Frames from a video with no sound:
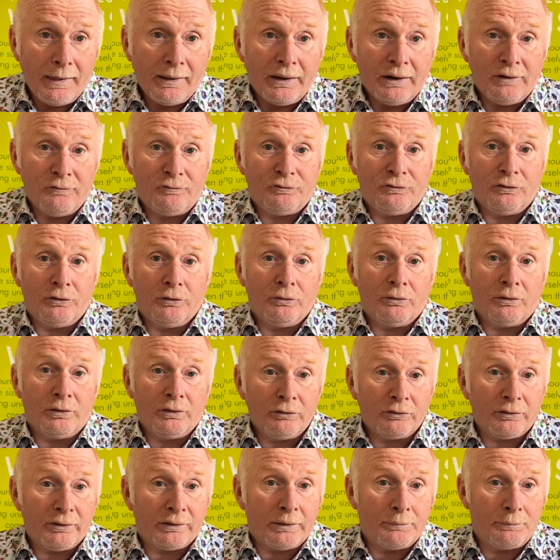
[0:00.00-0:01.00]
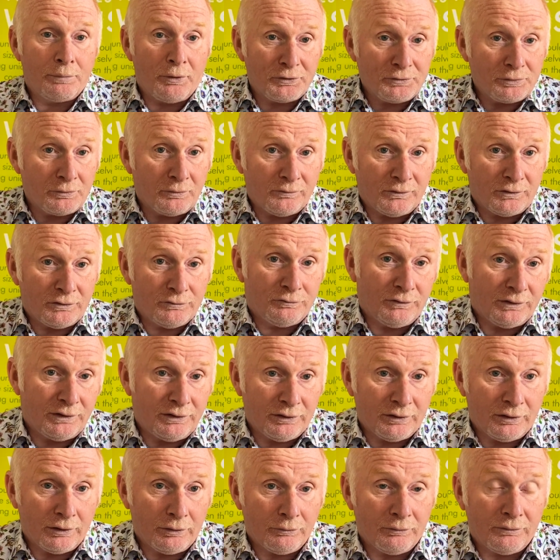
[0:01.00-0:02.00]
If you look at the bottom of this
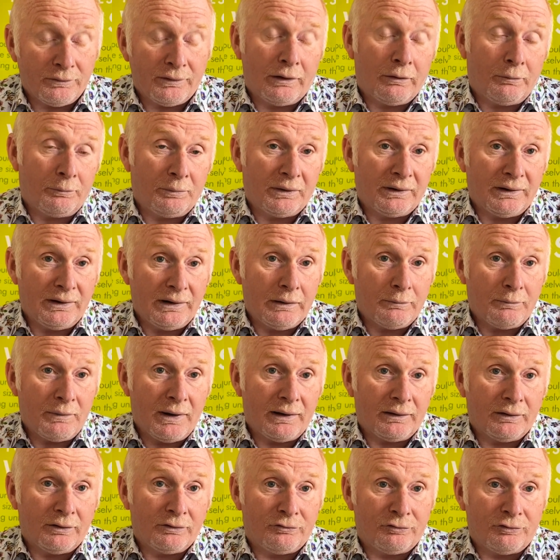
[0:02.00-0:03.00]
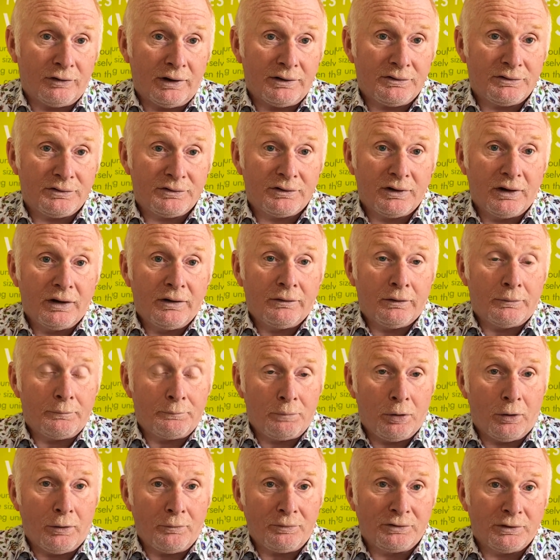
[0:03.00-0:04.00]
video, there'll be an email address
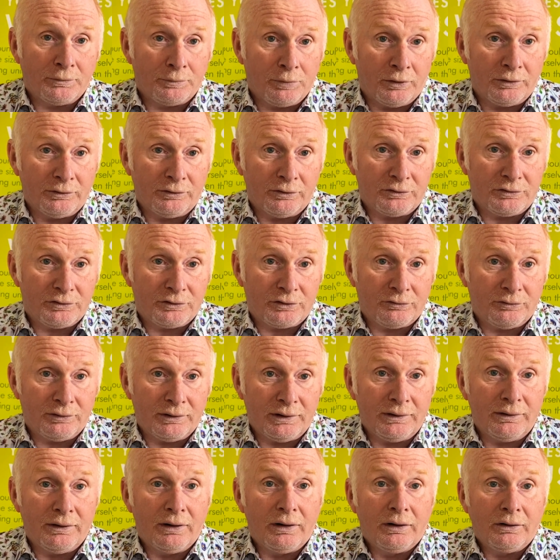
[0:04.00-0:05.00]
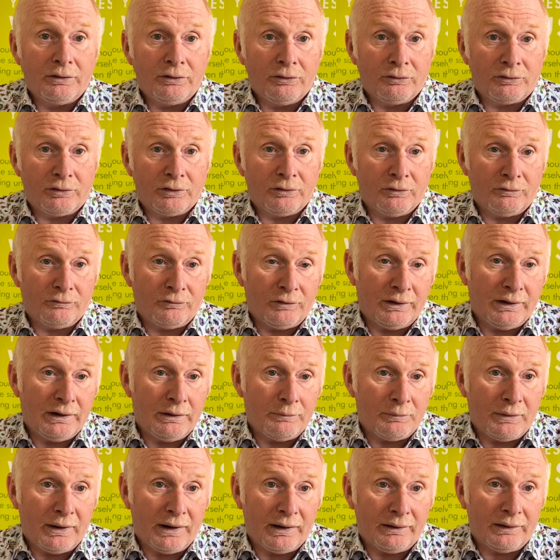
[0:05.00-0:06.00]
that pops up on your screen. You can
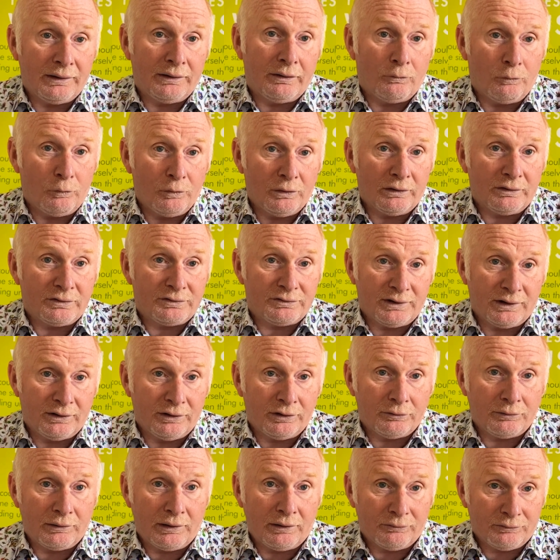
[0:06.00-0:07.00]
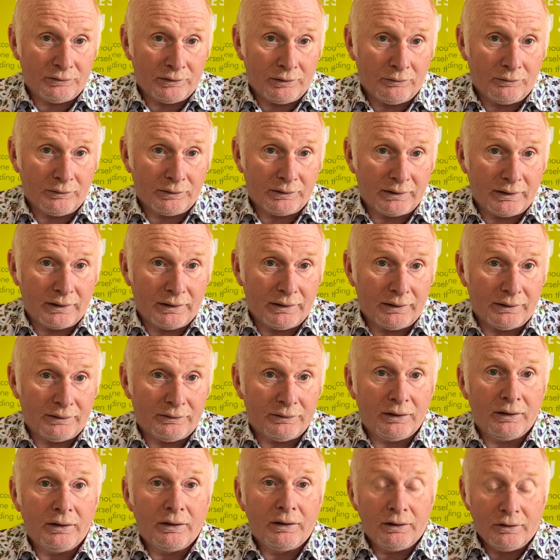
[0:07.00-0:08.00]
email in and we'll send you out our
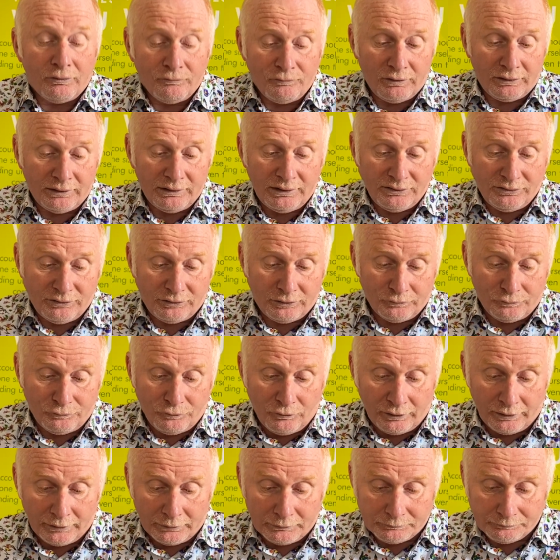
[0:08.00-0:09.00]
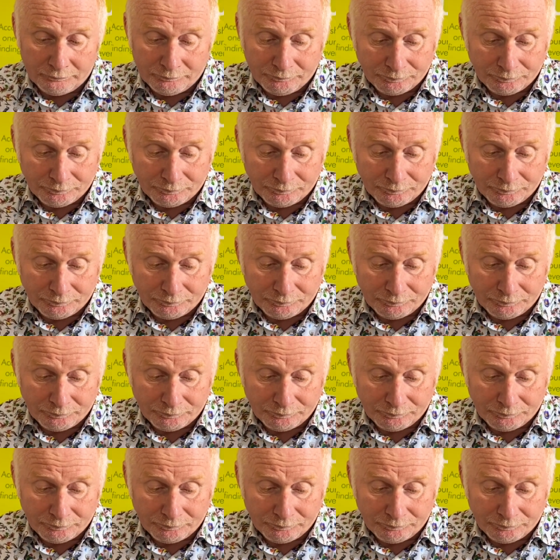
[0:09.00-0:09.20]
guide. Very easy to follow.